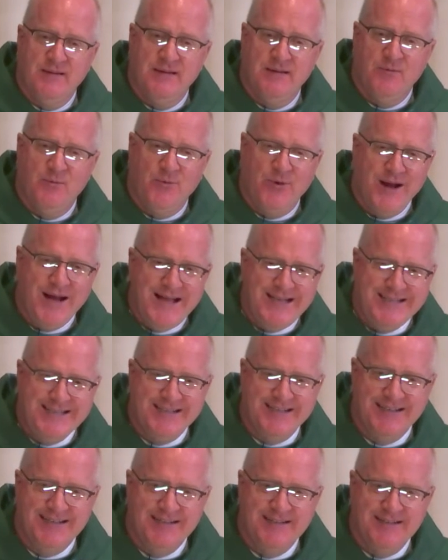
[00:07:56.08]

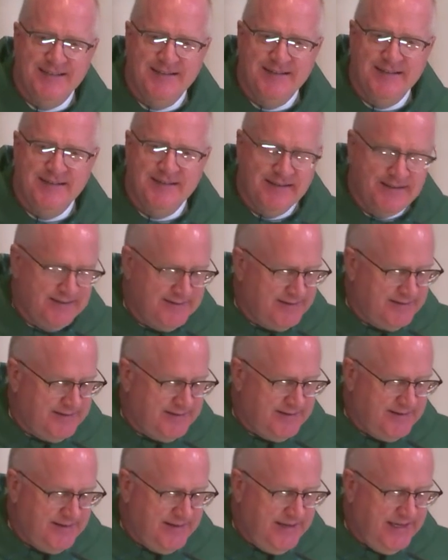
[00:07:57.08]
What?
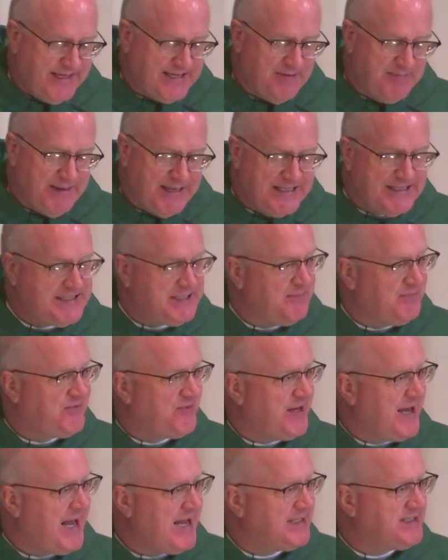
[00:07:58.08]
He commends him
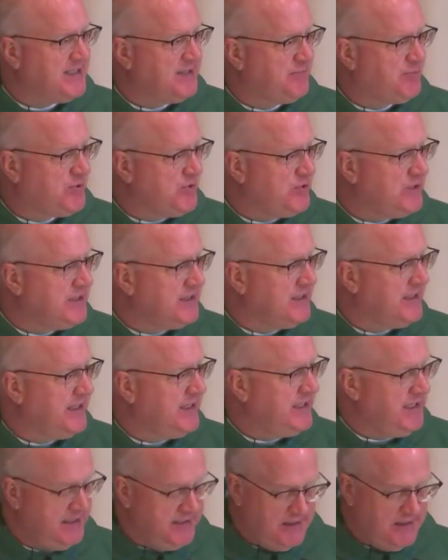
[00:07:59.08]
for acting prudently?